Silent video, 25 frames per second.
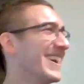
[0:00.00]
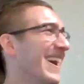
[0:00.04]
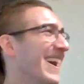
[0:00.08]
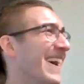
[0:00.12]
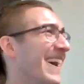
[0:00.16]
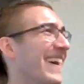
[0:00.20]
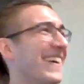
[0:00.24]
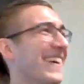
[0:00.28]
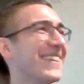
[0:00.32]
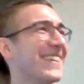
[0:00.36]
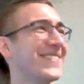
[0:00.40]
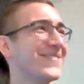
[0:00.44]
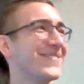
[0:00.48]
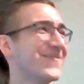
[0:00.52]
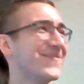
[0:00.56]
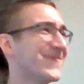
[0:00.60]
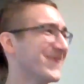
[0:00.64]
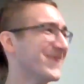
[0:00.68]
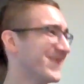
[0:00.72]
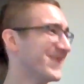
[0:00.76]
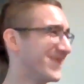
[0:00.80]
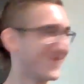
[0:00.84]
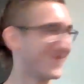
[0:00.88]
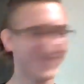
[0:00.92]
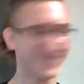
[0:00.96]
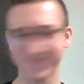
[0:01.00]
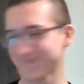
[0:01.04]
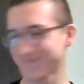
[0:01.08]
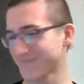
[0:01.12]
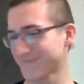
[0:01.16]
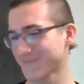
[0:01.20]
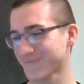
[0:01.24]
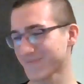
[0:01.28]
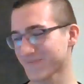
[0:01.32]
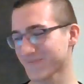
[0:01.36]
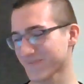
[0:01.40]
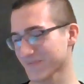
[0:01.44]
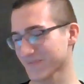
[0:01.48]
Um.
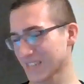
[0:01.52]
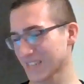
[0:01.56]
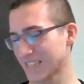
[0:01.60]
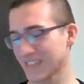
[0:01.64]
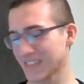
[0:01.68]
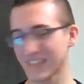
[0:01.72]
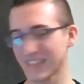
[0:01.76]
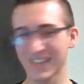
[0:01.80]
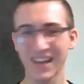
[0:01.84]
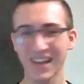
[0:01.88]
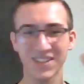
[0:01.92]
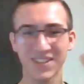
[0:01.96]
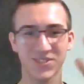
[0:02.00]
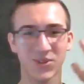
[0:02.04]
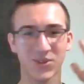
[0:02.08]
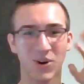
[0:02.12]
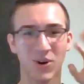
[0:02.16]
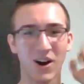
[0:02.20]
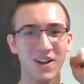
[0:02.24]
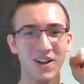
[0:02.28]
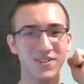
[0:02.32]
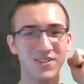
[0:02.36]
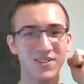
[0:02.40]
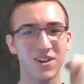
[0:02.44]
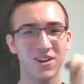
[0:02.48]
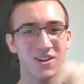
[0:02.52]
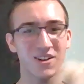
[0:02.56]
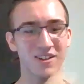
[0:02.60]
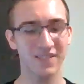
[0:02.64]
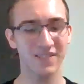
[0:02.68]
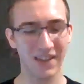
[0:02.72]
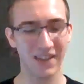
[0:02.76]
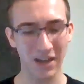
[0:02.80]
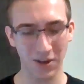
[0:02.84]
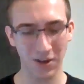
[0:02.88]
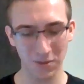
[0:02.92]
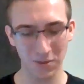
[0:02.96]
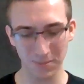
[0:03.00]
Yeah. So Hot Dog
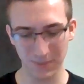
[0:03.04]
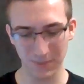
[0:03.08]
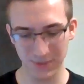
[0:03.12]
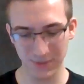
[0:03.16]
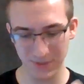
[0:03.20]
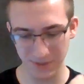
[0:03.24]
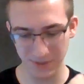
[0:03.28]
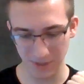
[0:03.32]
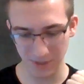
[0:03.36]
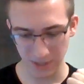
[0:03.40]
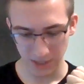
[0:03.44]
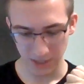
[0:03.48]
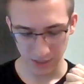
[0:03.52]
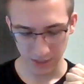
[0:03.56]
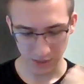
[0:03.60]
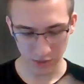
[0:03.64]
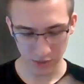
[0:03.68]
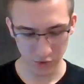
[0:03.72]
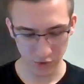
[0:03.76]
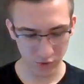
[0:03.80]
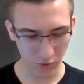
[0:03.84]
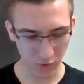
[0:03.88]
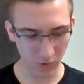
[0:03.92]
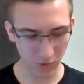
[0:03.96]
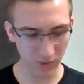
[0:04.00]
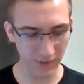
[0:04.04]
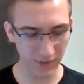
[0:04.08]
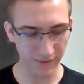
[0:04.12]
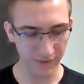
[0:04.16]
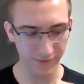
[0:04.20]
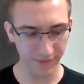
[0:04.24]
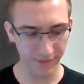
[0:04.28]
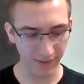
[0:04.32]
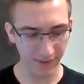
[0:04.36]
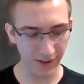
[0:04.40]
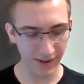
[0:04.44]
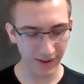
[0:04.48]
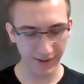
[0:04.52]
helps Controlly
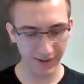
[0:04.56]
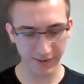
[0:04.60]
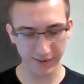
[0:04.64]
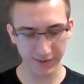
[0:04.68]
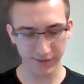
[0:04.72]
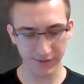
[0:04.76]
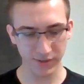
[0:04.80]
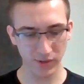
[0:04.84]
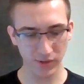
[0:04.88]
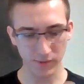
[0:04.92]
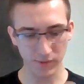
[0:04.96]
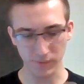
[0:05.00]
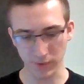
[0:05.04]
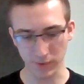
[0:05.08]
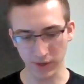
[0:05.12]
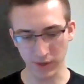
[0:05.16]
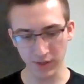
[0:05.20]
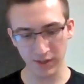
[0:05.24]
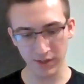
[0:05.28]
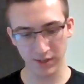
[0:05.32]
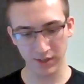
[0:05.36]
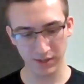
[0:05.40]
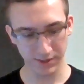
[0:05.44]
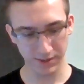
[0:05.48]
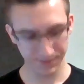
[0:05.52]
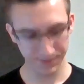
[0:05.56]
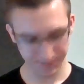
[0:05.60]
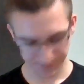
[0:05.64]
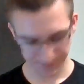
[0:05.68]
find Rook,